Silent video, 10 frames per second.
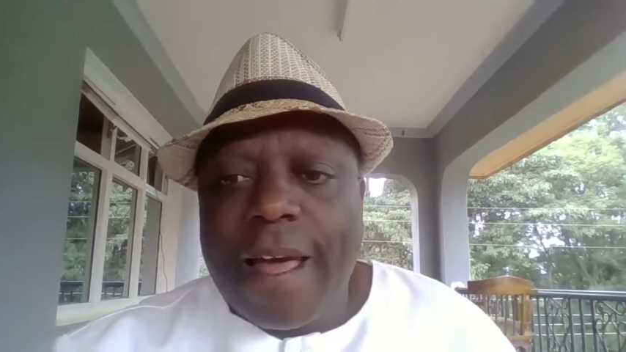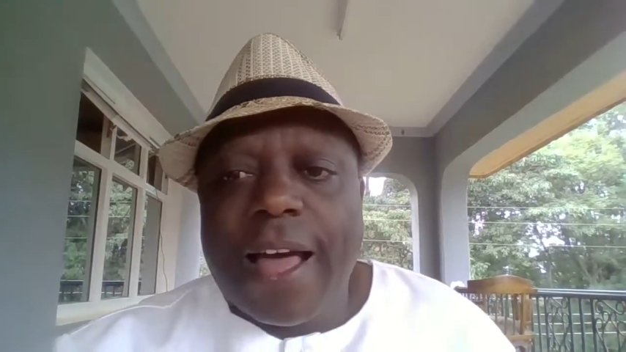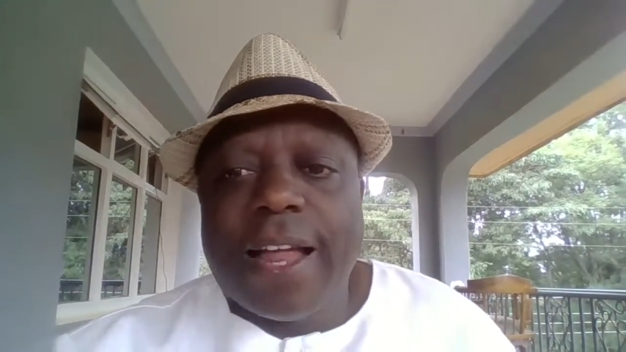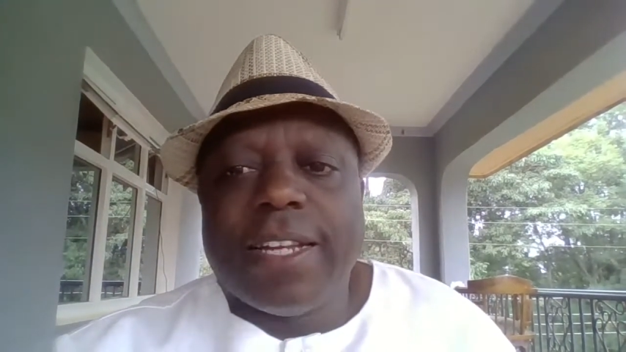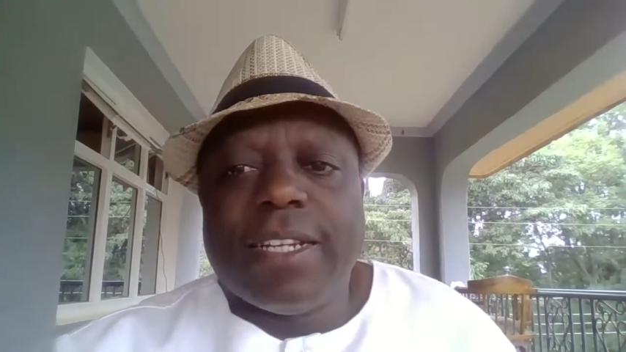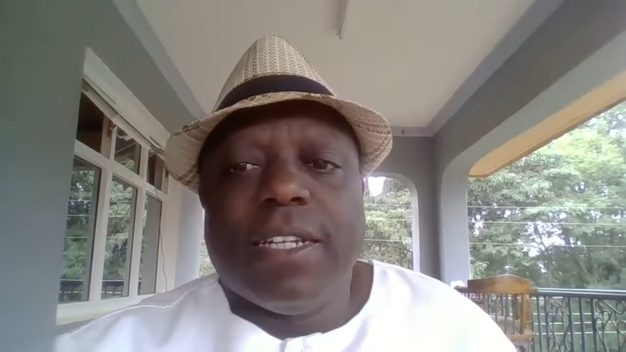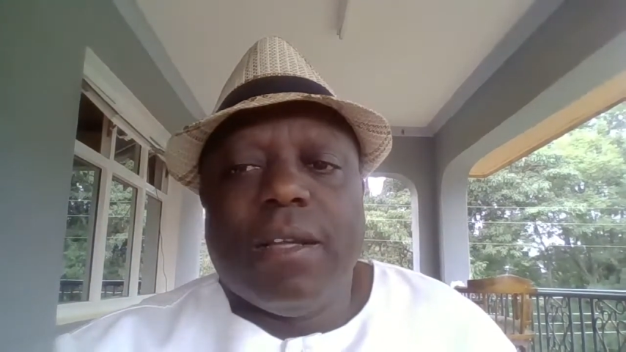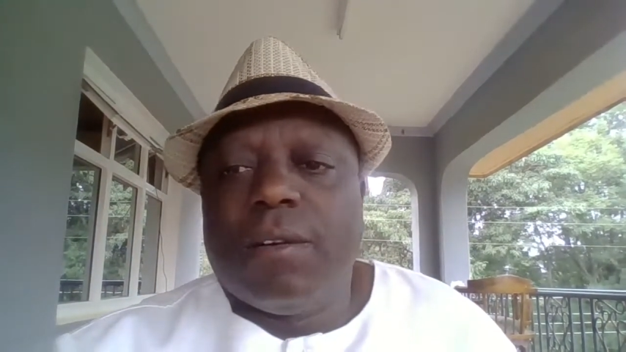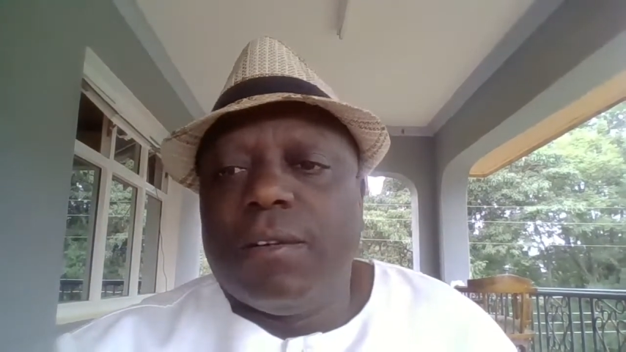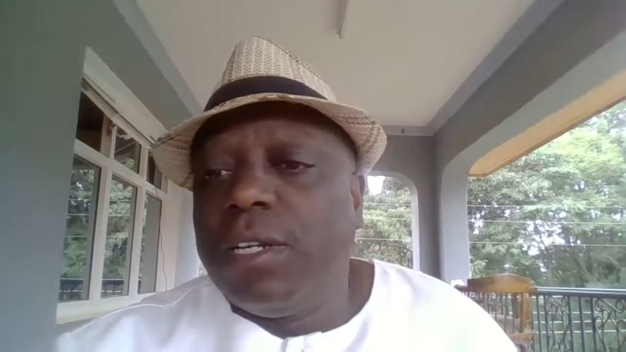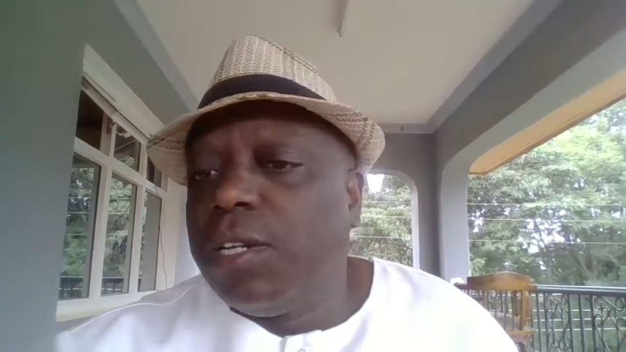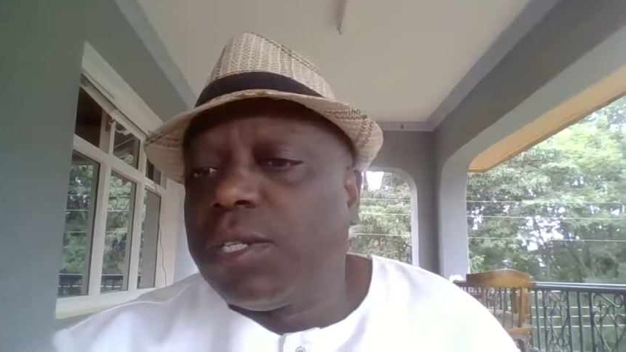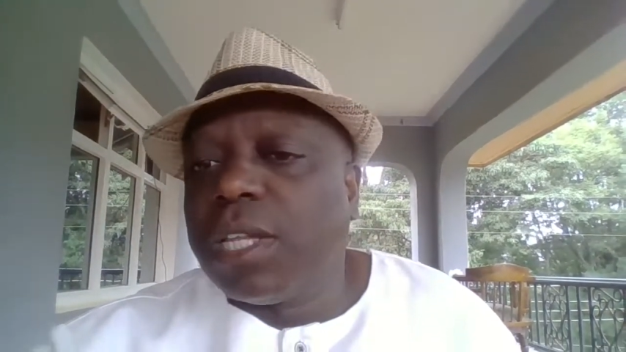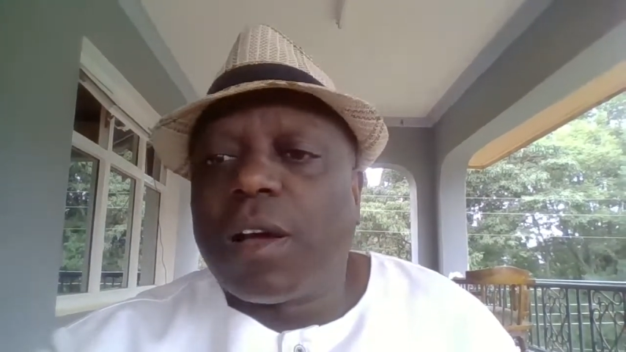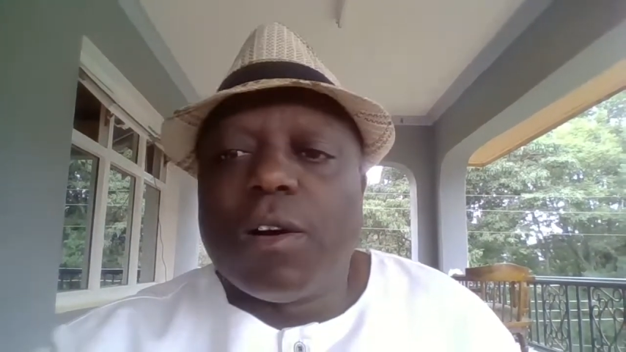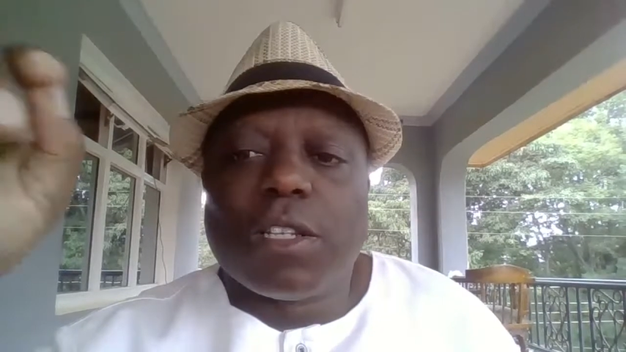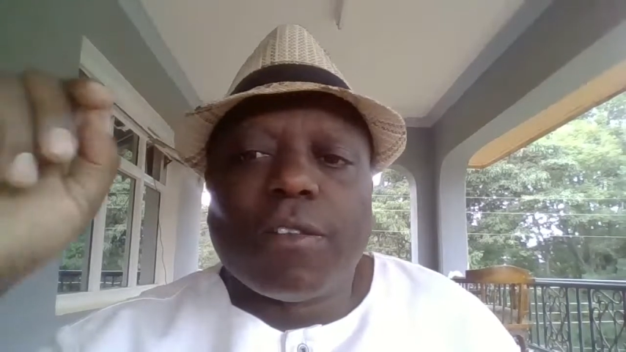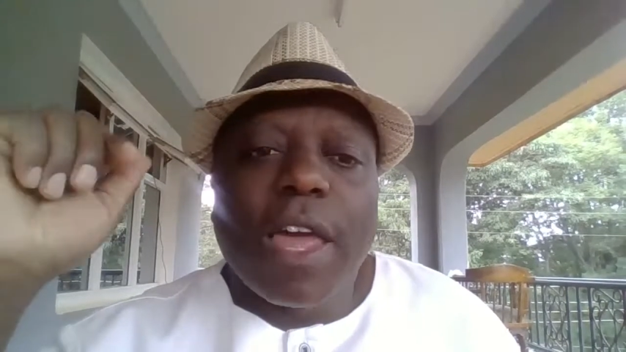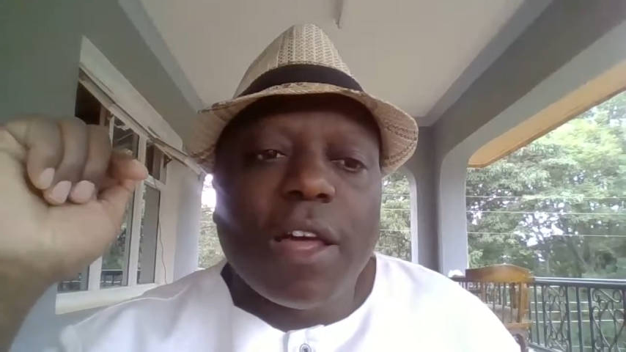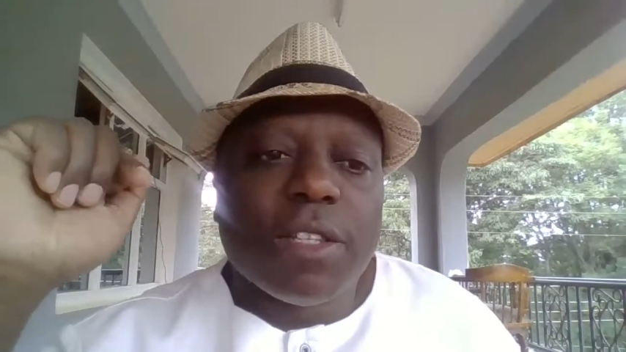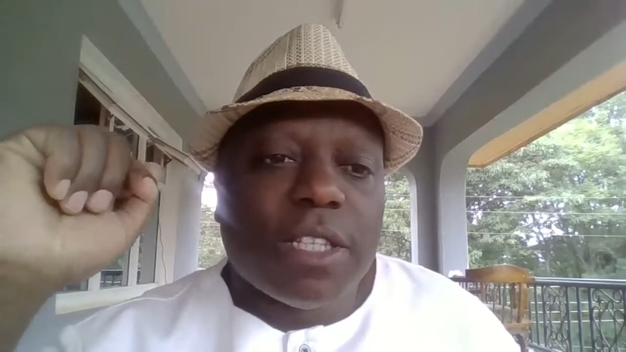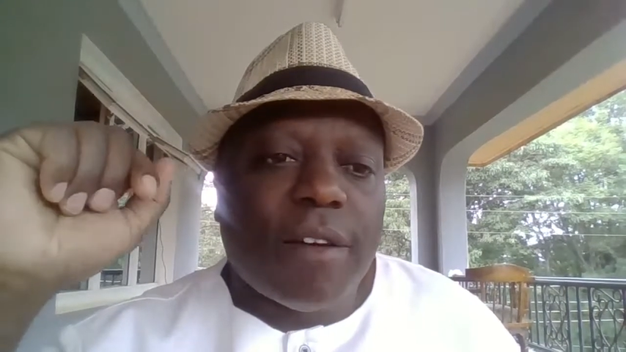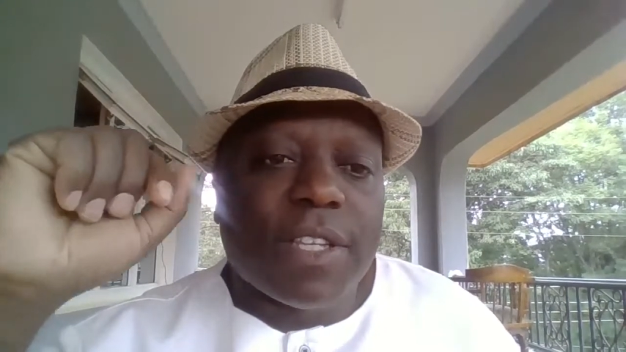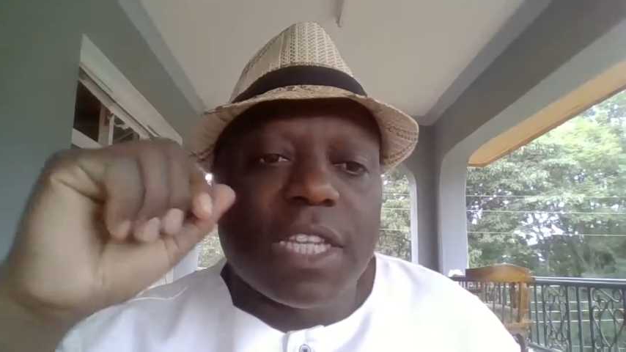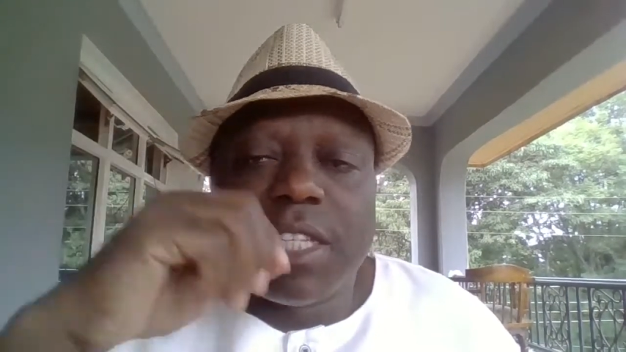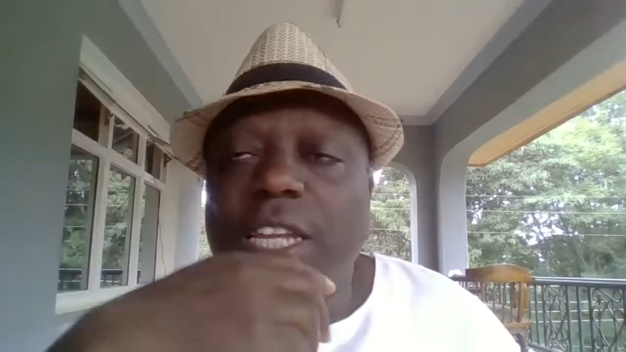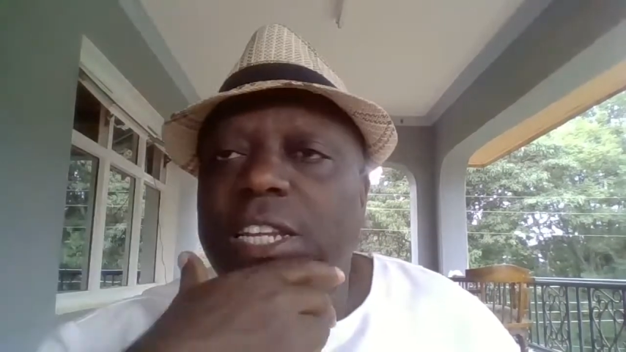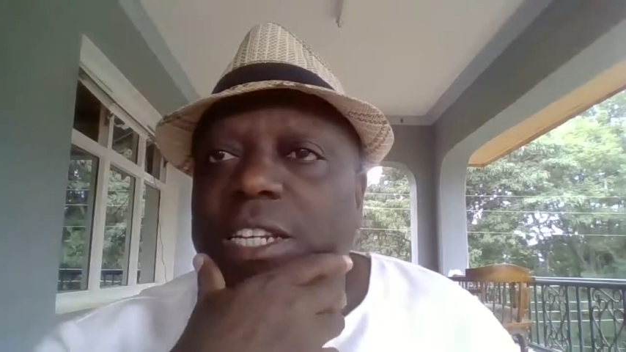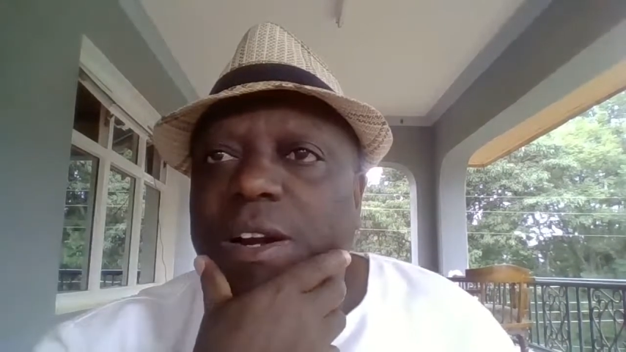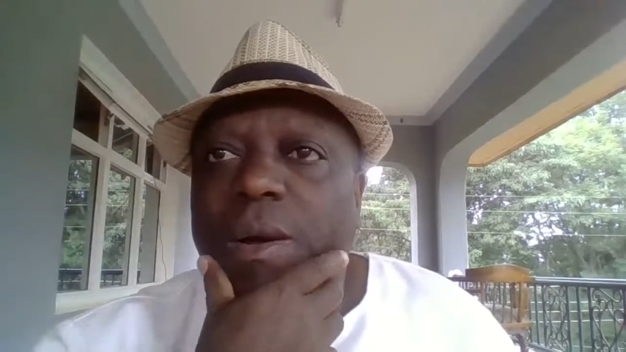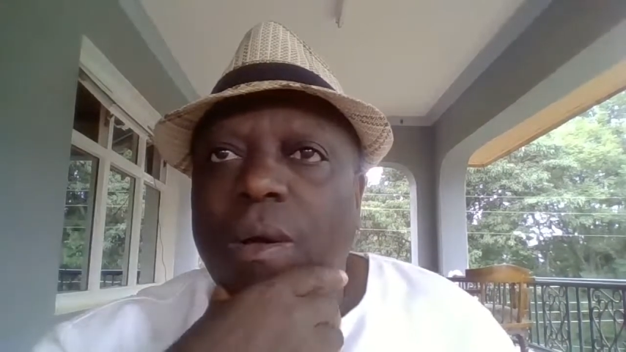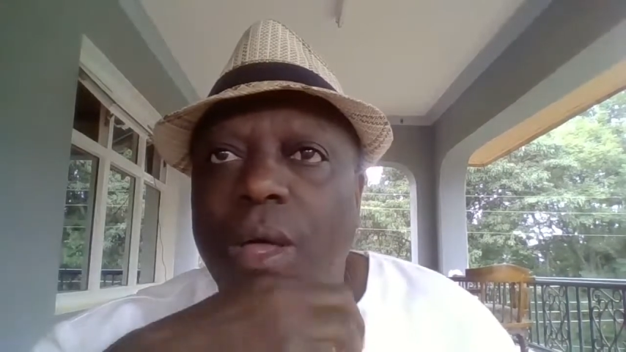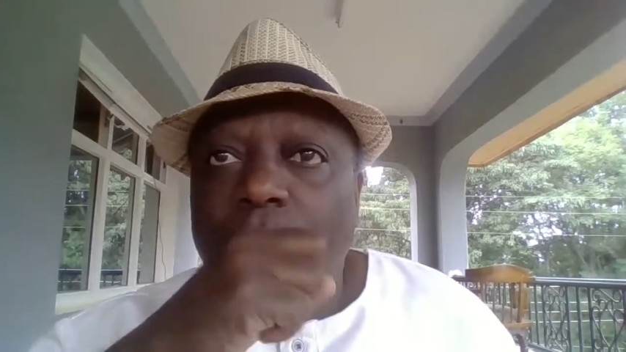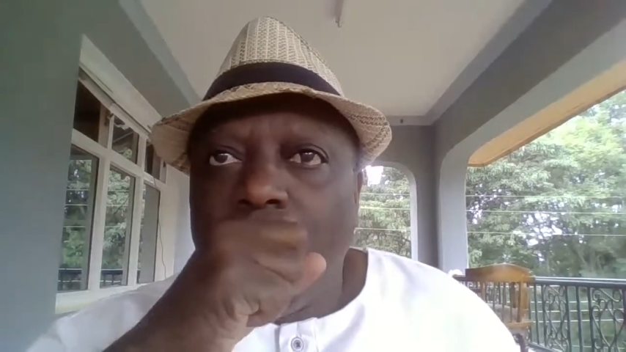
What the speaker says: and reducing the cost of health services in general,